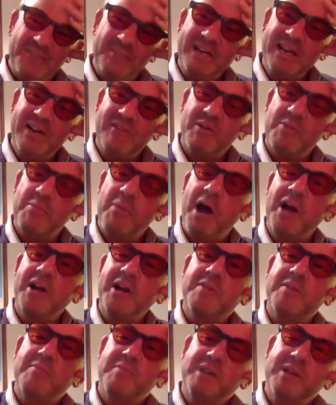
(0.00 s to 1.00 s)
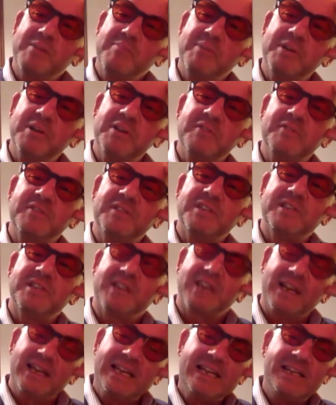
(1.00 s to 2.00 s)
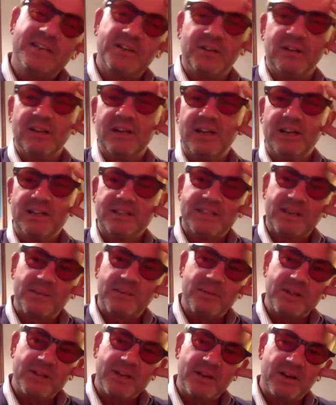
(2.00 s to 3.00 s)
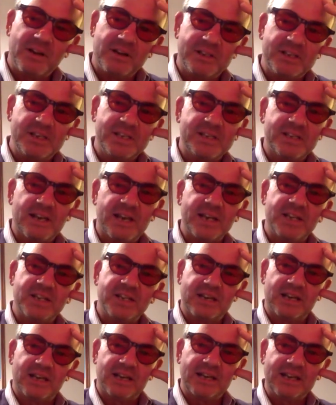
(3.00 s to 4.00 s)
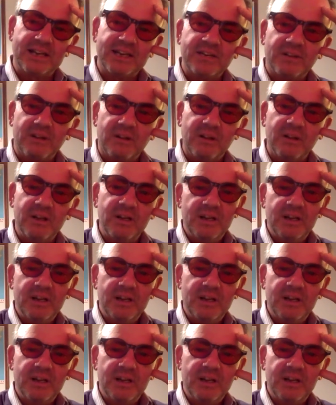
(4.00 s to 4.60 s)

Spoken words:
me, it reminded me a bit of skeletal. Some of the Aussies say skeletal,